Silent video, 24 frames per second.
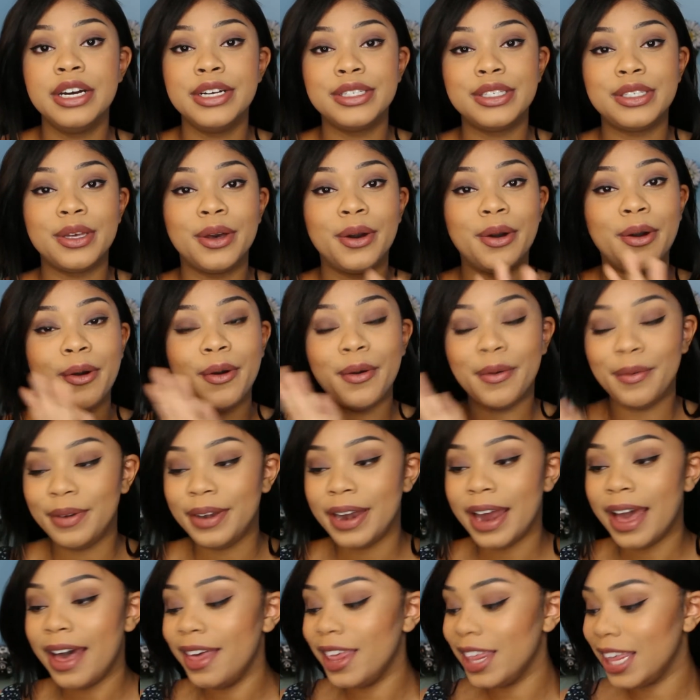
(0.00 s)
So
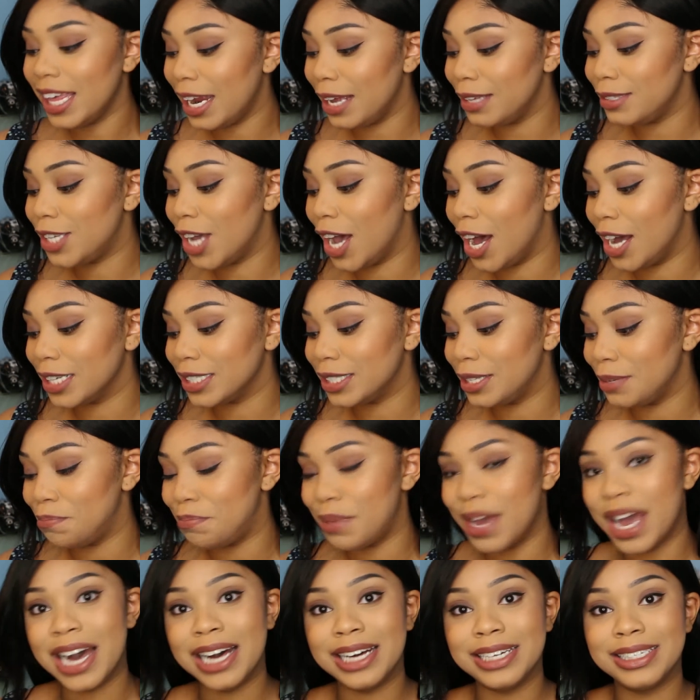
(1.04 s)
now that I talked
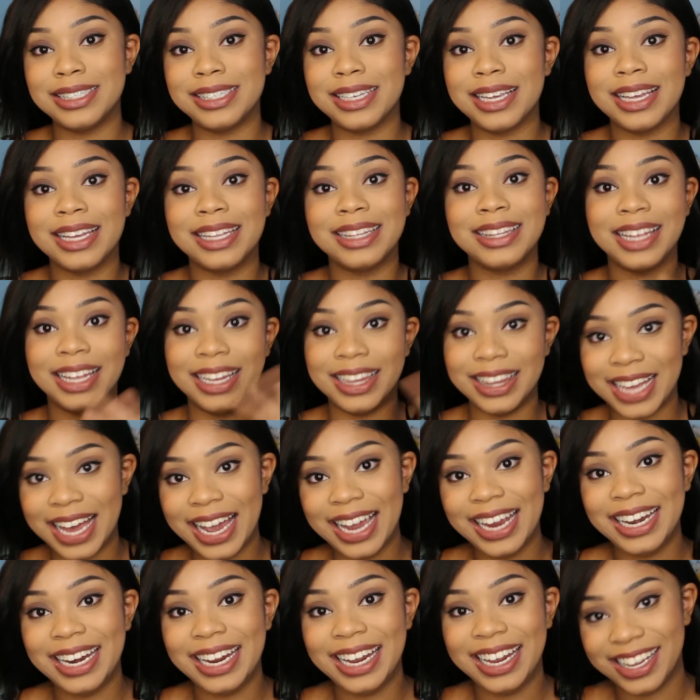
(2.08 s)
about the
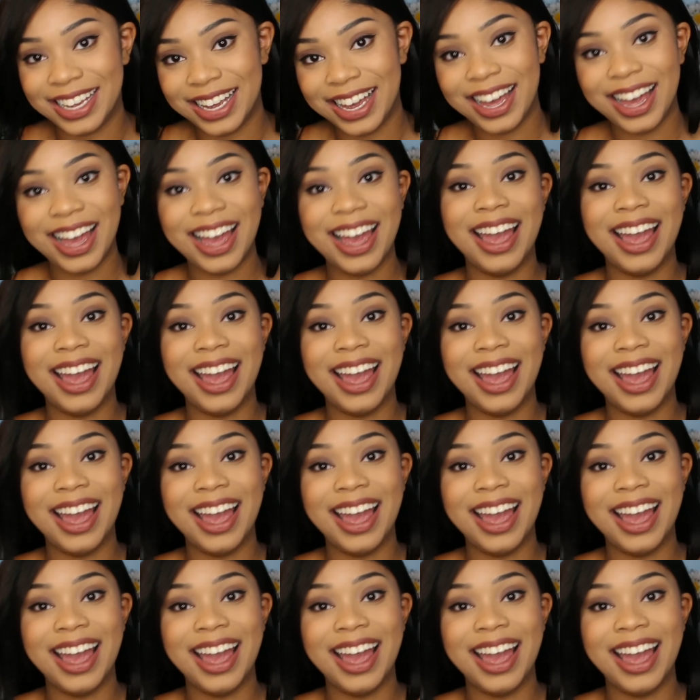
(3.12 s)
lighting,